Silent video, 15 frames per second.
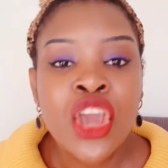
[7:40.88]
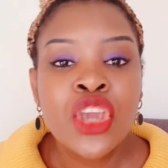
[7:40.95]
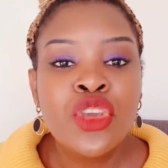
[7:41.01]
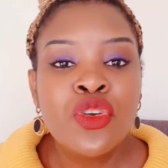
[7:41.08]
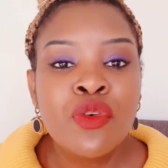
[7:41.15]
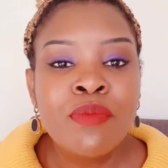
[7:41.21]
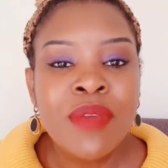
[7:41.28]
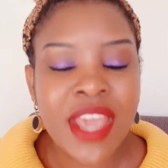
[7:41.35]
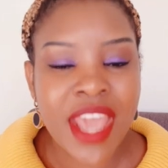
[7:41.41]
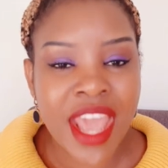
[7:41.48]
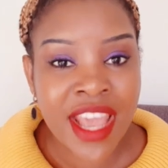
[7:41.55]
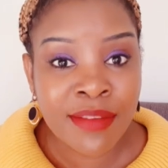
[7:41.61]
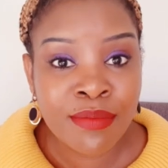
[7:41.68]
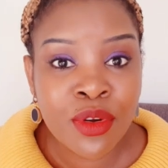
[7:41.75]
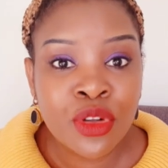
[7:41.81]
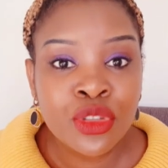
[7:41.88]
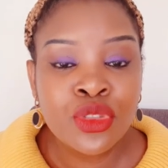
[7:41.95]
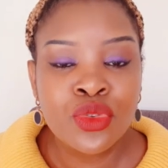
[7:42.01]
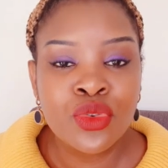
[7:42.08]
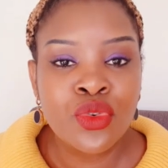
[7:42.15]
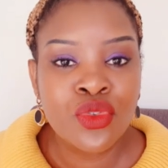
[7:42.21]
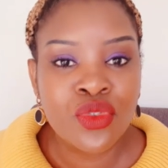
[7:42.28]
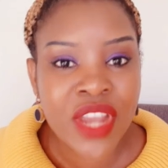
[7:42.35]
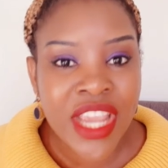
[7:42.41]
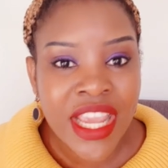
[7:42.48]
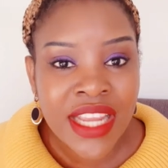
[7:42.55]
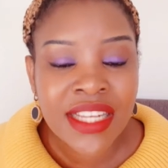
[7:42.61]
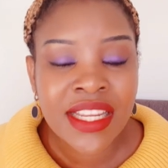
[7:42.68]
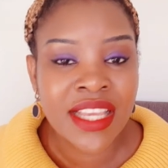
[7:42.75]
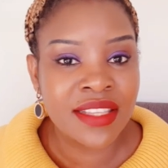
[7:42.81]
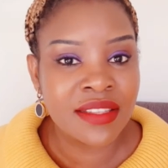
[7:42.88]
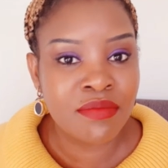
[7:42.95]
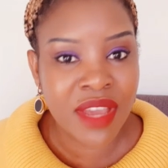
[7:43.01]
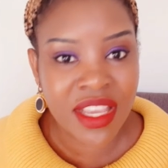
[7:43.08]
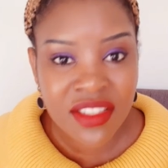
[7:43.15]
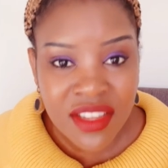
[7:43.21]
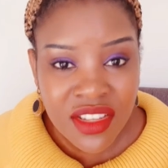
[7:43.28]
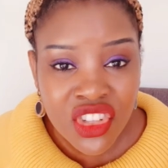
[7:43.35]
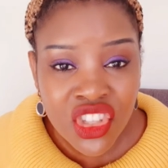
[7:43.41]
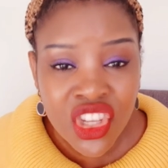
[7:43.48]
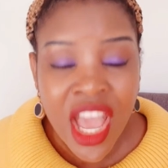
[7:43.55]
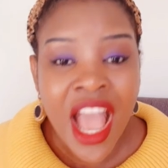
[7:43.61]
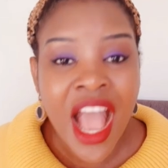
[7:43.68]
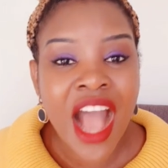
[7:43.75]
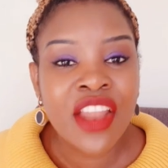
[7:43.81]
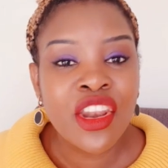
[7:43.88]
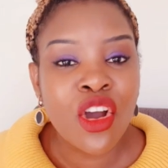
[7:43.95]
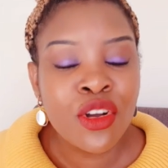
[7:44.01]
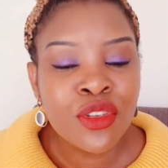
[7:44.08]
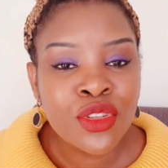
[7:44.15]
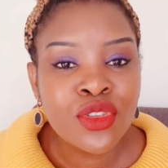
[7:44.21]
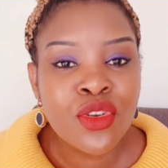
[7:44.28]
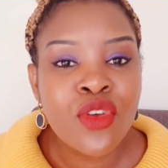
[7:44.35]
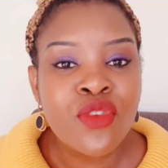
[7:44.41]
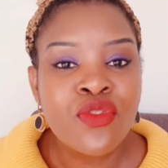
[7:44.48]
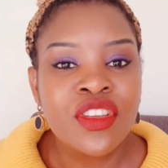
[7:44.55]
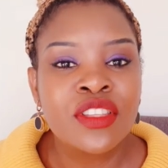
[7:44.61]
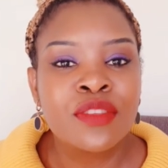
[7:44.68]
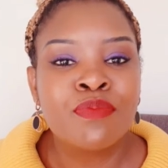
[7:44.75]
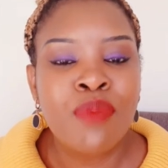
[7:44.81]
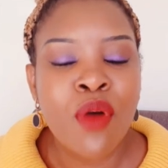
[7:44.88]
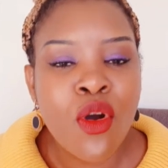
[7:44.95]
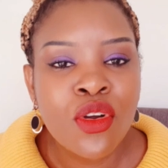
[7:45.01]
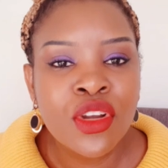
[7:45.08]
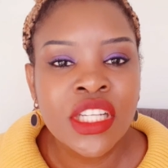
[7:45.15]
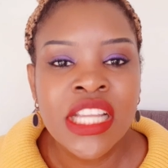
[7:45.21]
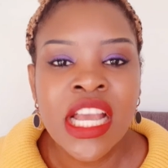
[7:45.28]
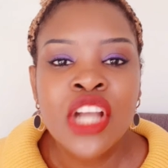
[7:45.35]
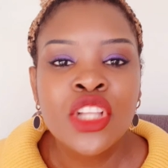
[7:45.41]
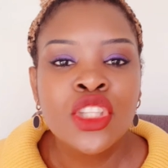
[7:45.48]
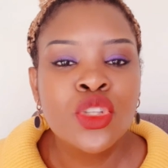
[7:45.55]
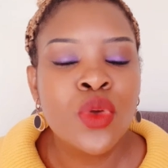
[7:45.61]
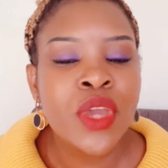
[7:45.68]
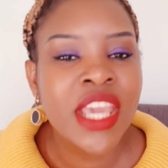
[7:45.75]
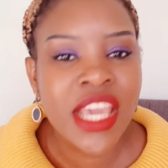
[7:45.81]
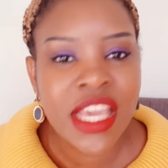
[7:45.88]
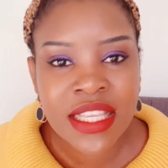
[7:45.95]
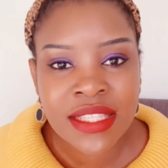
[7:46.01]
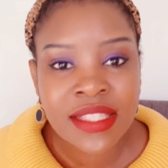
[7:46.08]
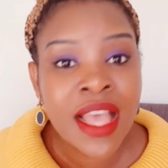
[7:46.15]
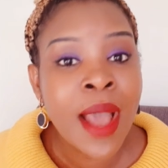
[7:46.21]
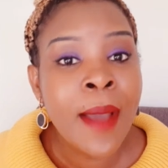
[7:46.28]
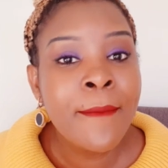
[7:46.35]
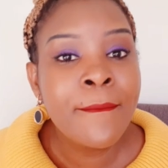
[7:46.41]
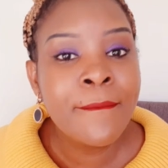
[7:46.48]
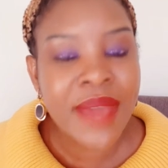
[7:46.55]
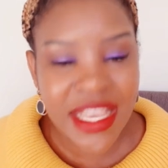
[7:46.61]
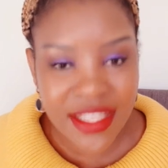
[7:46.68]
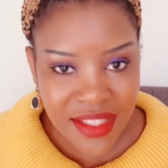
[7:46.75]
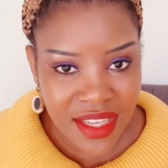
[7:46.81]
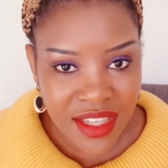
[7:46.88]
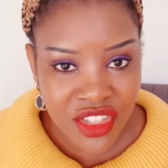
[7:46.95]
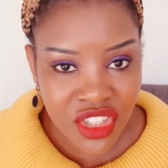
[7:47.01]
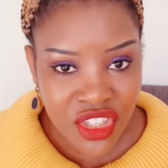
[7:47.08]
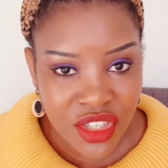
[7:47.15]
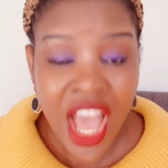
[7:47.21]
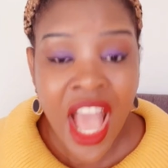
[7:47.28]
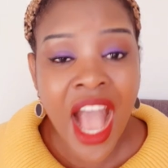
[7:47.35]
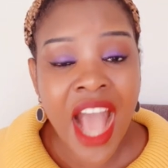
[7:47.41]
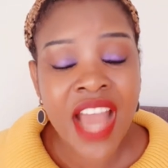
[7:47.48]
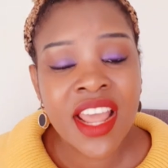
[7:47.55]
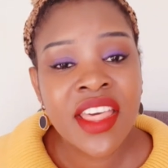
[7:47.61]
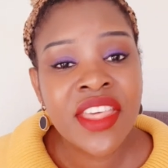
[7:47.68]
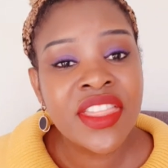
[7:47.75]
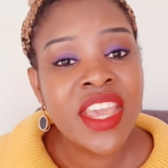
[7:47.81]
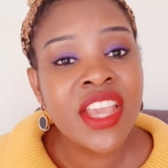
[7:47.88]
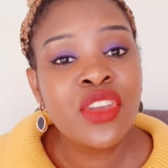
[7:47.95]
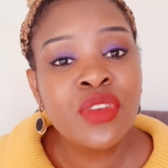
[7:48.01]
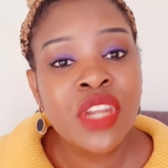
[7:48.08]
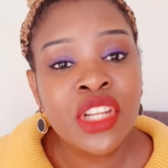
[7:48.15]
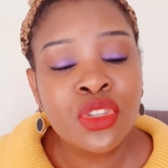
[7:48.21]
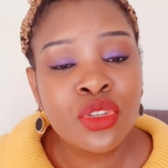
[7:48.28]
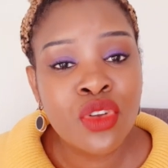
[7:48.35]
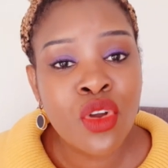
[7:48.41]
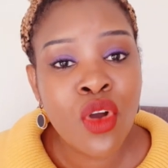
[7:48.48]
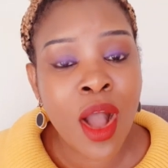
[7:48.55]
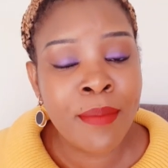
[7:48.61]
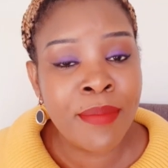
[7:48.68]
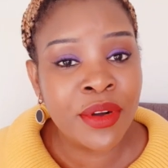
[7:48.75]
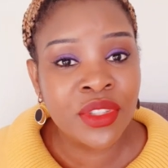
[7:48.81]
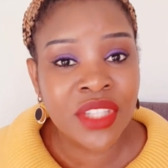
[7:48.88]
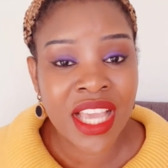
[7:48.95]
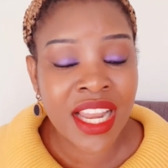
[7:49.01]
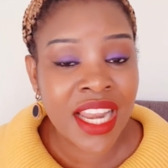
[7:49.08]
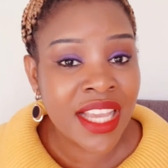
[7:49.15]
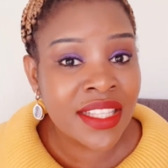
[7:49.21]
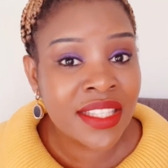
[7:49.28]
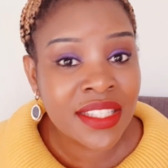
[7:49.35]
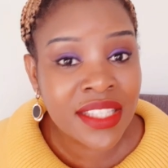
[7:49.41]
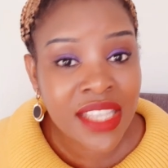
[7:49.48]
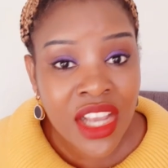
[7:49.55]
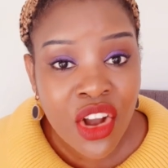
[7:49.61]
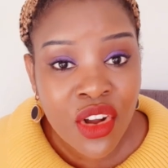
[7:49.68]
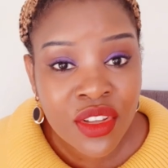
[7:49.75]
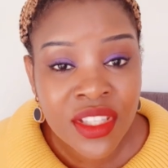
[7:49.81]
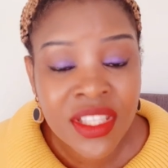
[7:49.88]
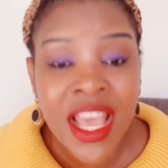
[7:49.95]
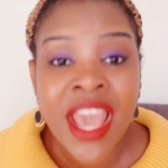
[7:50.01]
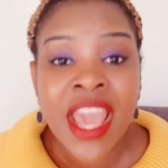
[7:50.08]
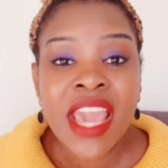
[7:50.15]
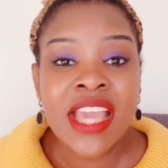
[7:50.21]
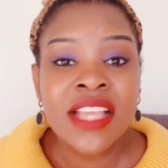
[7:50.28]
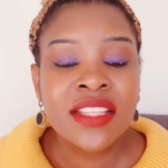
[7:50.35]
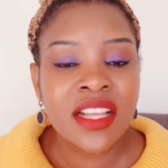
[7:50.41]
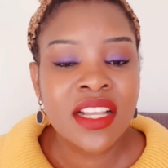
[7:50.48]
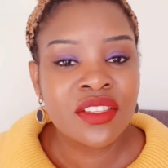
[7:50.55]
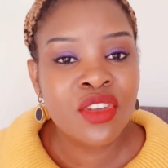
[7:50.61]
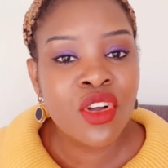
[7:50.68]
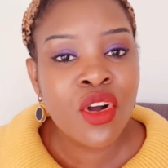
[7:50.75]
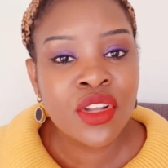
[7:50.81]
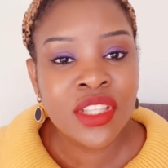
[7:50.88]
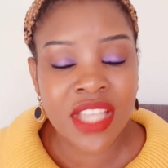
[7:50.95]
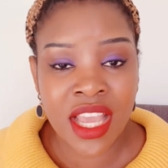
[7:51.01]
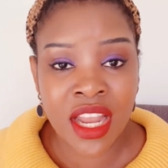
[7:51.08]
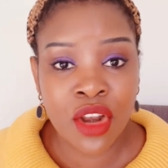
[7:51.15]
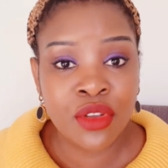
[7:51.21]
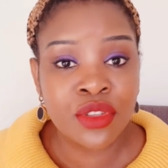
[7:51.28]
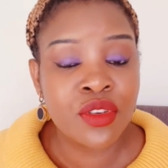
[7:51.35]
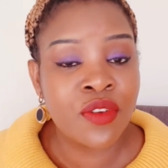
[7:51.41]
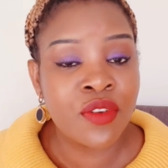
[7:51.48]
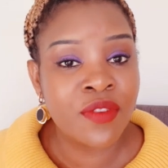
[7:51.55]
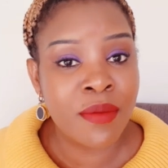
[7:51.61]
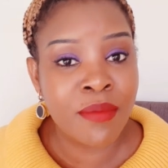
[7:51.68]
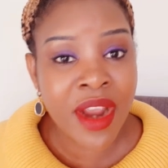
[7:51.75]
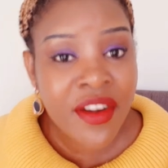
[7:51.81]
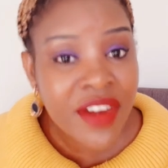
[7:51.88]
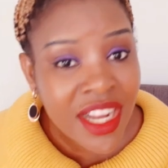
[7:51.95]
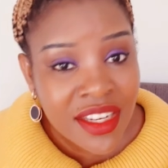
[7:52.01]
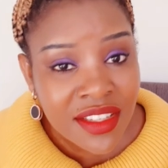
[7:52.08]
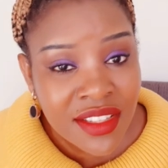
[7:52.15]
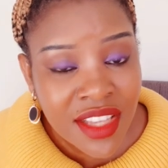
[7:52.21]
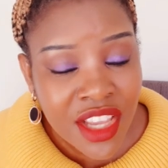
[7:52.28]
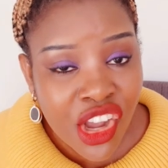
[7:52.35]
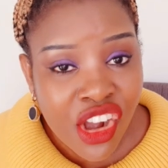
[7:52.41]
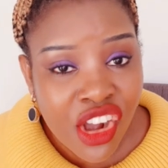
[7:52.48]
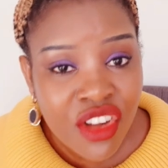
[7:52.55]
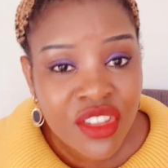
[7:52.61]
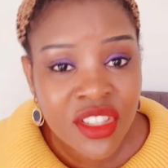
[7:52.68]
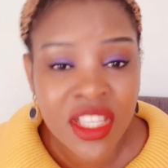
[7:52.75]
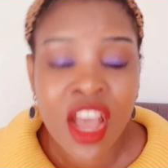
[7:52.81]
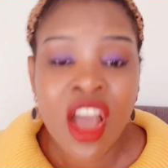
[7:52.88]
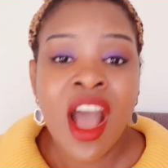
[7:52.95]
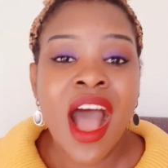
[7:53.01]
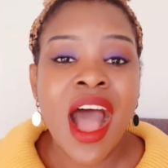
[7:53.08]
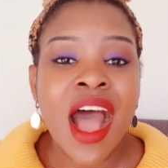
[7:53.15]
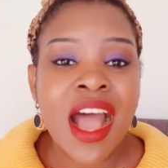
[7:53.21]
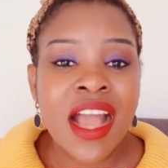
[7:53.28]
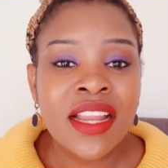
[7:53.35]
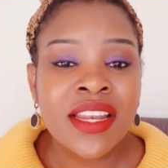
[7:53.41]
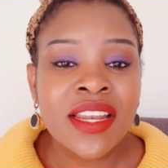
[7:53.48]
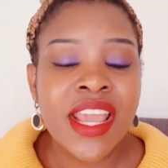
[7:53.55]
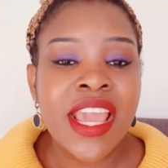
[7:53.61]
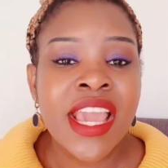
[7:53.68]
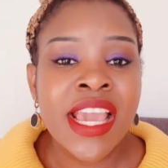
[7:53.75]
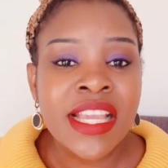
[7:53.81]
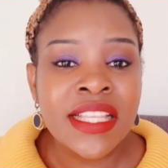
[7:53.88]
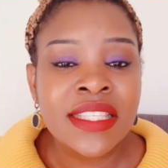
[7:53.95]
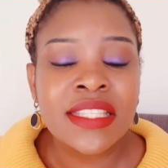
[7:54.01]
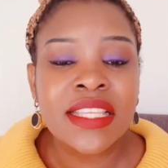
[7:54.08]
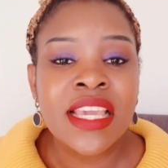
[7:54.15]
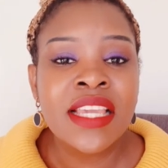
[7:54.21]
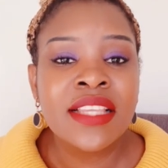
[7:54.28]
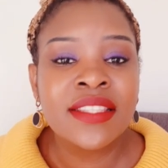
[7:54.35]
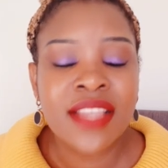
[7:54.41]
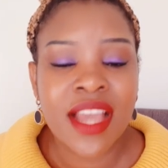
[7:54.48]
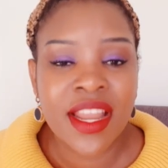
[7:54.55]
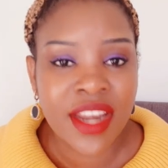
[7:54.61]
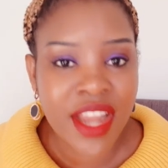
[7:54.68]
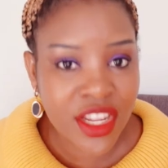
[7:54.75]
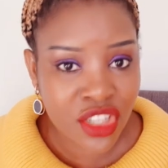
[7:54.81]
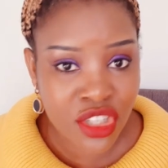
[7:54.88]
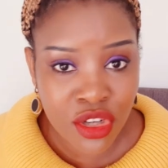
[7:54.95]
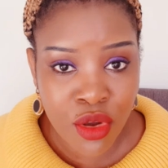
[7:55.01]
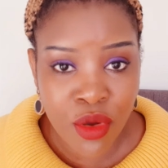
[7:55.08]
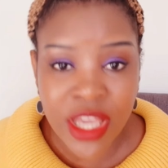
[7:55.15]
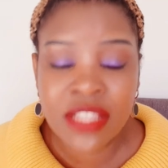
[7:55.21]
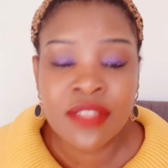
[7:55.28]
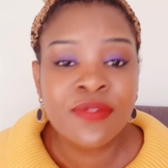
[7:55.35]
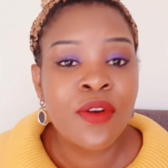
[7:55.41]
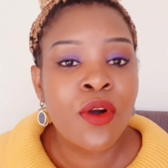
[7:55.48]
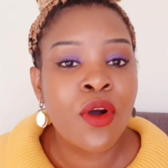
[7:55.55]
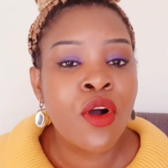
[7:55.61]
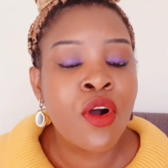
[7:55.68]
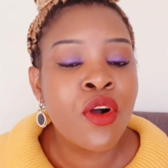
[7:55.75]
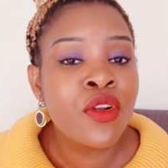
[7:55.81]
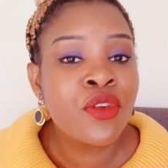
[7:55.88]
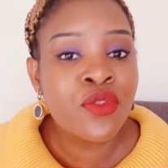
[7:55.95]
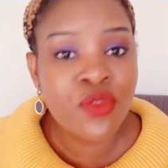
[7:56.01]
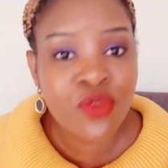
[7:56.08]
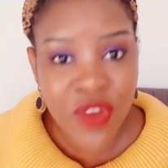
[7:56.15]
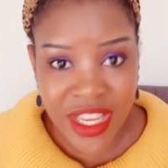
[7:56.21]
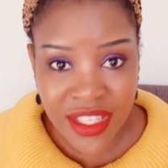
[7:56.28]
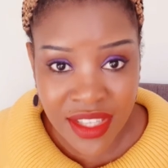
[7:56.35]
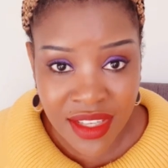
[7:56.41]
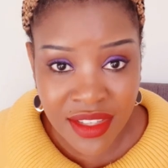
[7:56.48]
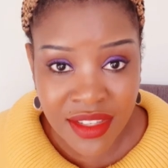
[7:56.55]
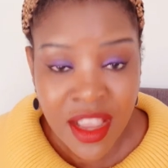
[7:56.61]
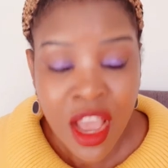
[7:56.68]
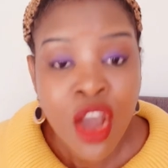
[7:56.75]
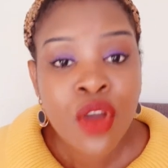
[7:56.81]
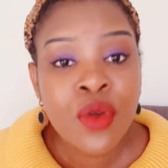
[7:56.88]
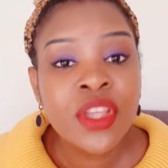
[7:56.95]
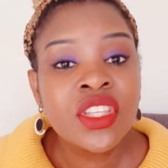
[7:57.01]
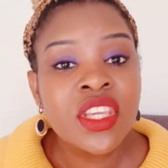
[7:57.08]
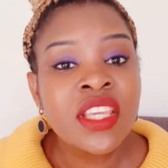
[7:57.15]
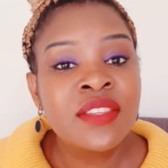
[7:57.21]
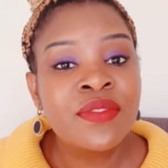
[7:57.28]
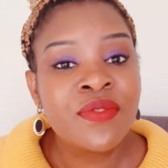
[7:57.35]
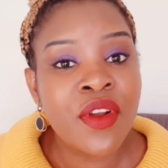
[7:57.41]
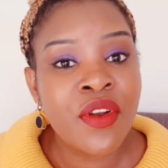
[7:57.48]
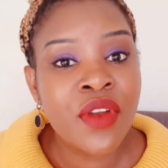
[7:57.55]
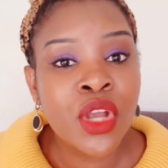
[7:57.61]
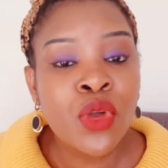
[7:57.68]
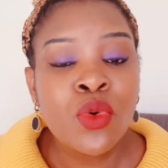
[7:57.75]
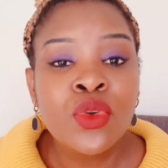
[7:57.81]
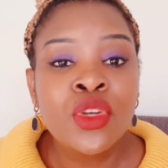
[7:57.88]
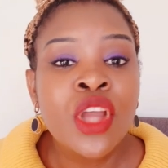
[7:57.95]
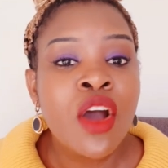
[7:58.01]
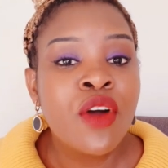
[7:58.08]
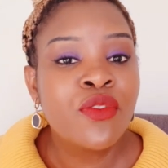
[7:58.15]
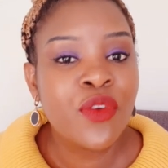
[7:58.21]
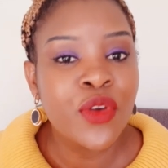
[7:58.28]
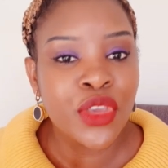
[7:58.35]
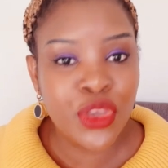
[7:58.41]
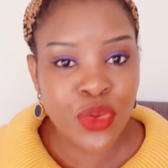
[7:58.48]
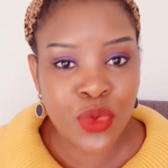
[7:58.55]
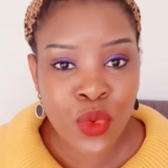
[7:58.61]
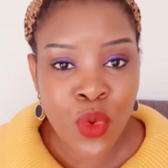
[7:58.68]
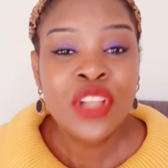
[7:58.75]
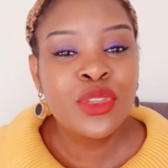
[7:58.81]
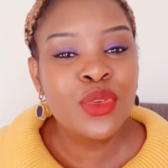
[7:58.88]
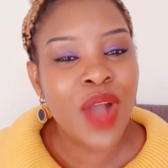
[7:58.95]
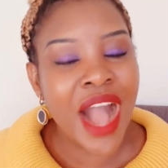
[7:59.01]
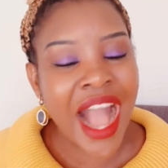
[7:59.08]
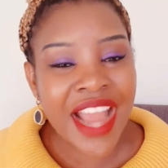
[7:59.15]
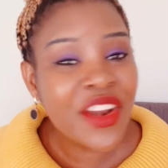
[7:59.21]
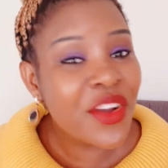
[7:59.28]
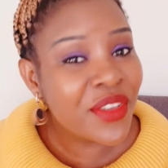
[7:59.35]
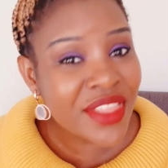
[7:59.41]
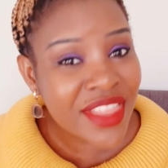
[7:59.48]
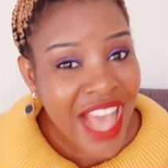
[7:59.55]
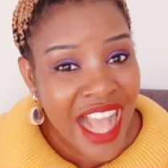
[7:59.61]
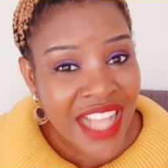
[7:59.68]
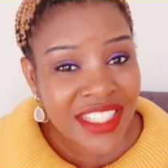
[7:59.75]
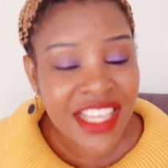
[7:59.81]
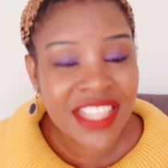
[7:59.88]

you'll be able to read his message and also respond to his message. Another thing you need to know about Elite Singles, it has got a lot of American singles and it's international. It's for all races, which is very good for you. To add on that,